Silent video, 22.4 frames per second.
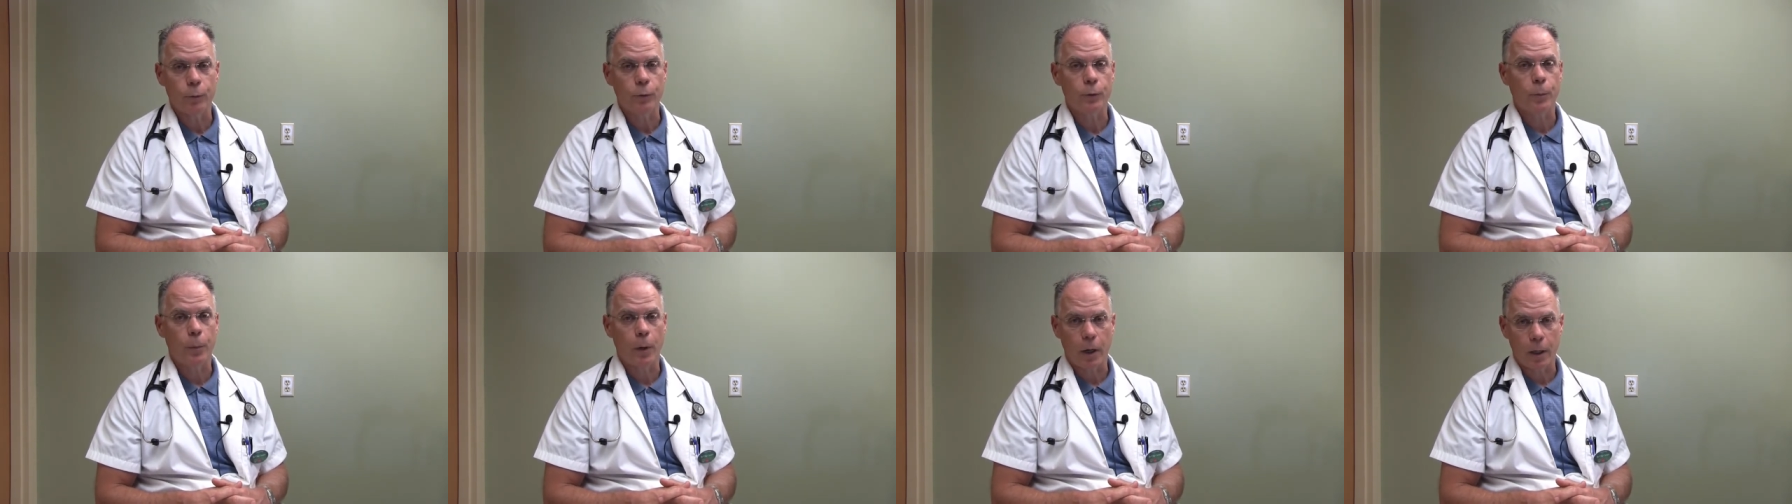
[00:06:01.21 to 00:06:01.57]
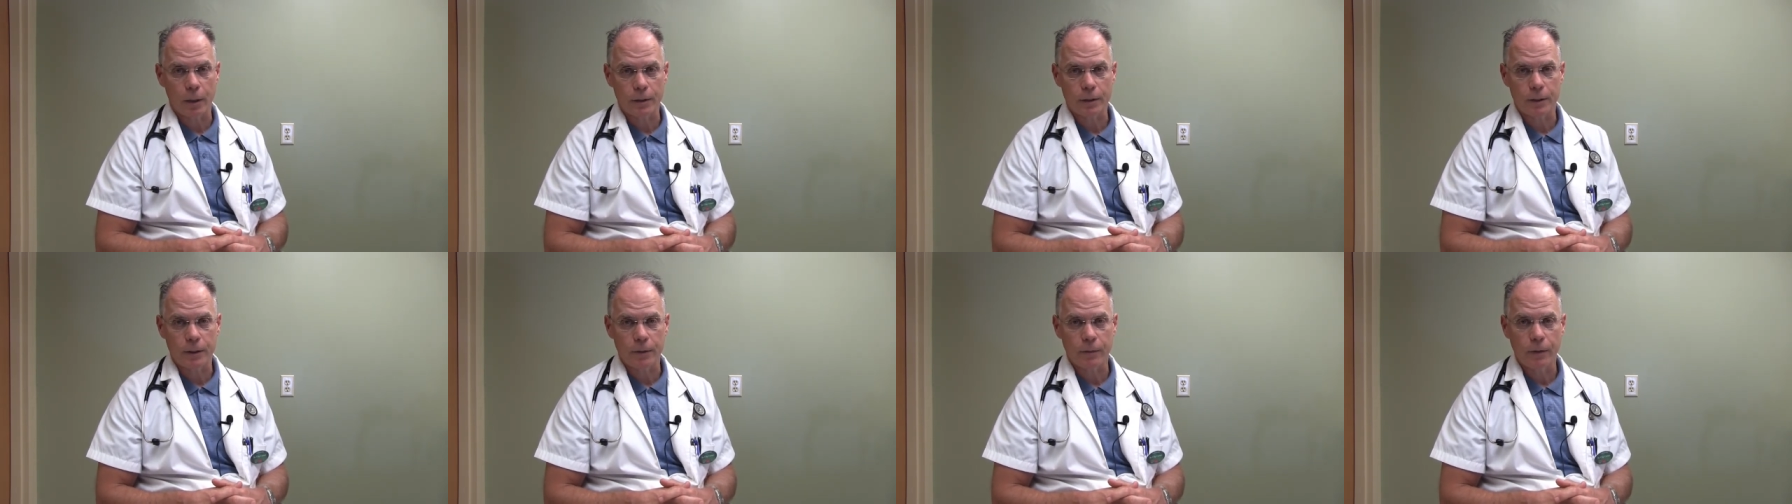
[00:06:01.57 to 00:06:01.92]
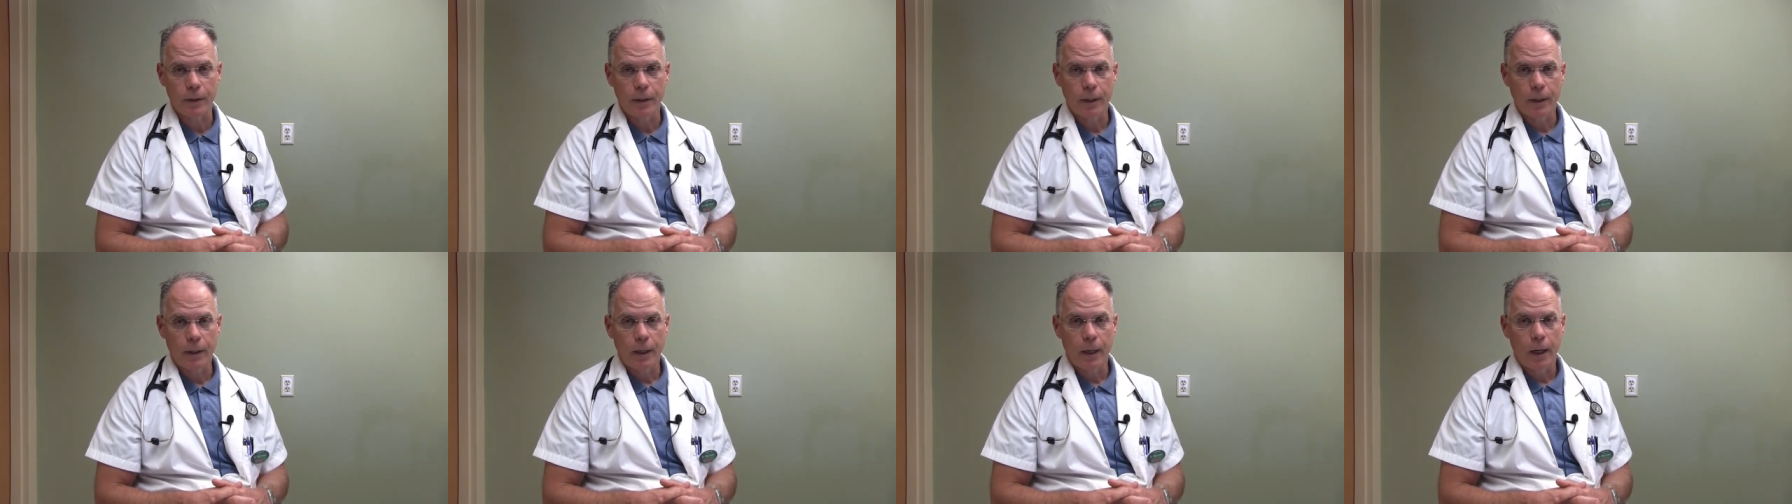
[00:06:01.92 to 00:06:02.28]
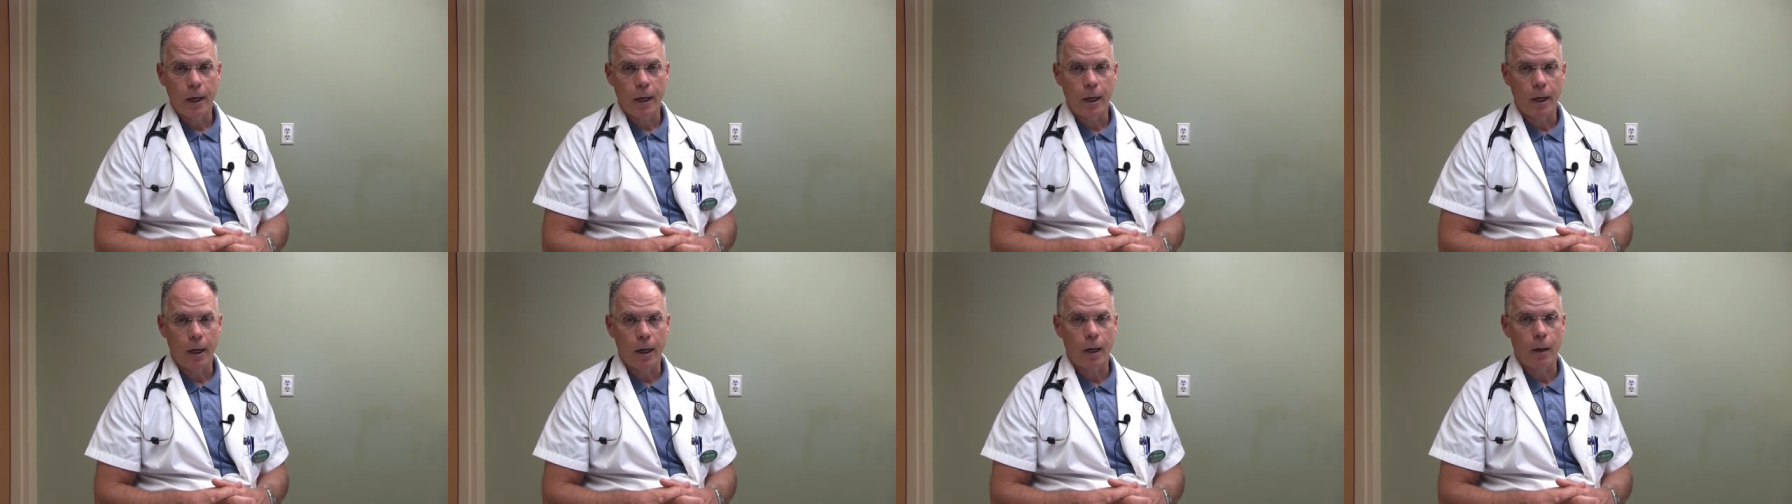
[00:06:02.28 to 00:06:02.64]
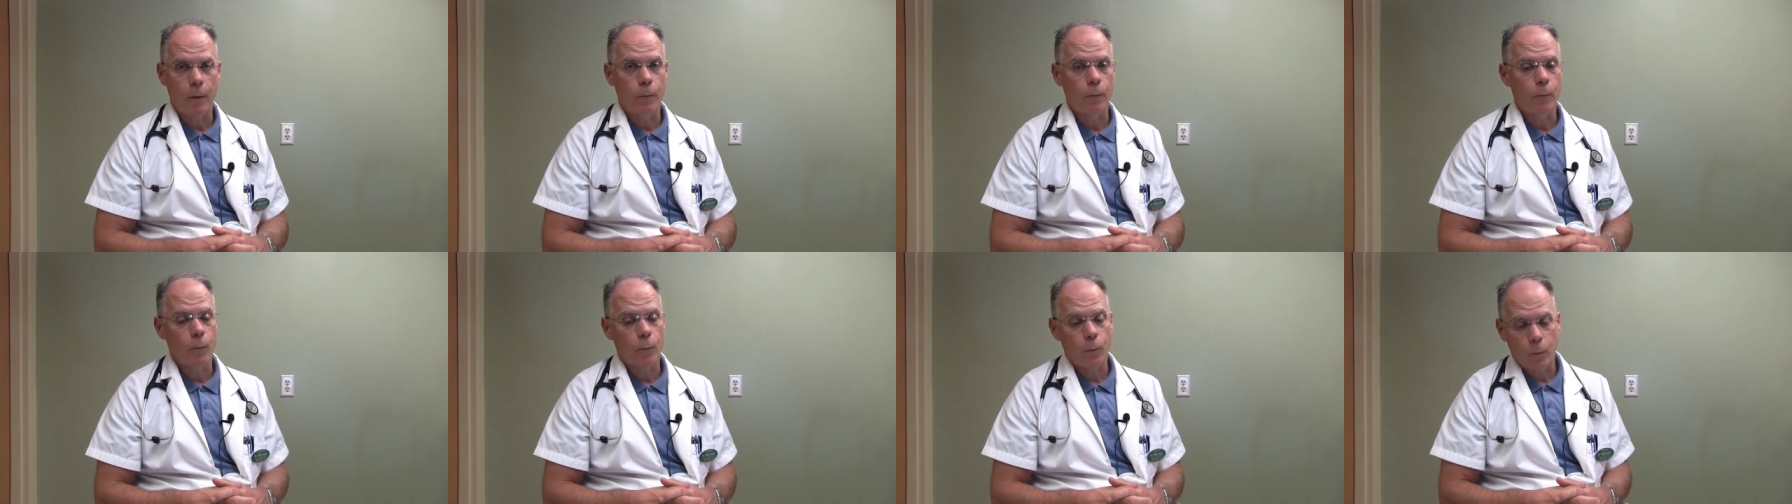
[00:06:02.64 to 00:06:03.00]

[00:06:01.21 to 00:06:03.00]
was positive. Um,